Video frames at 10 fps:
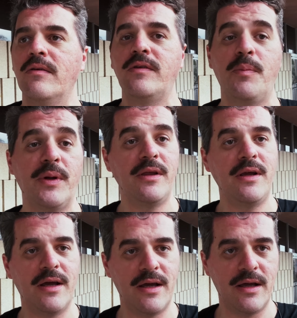
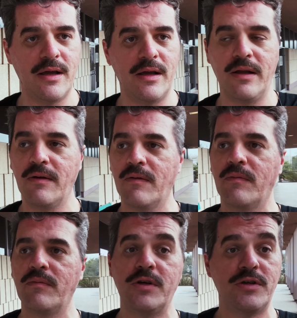Typically, I
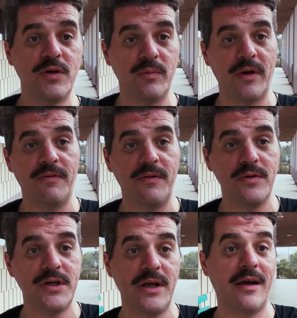just shoot my
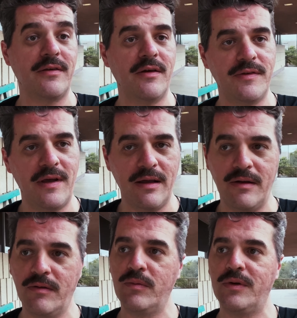Fuji
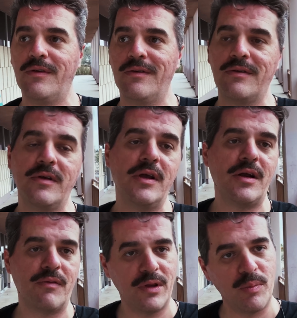XF10, which is
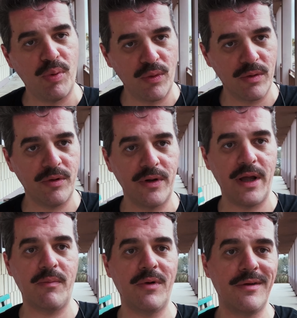a really portable
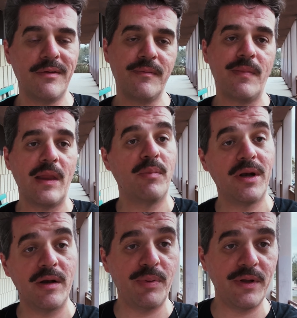camera,
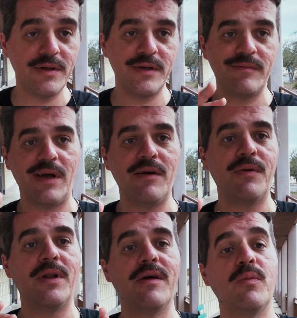but in a pinch,
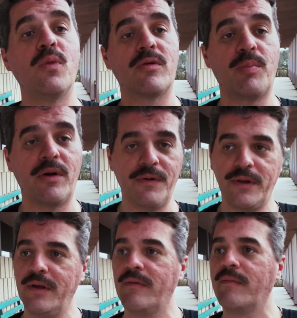iPhone 11 works perfectly.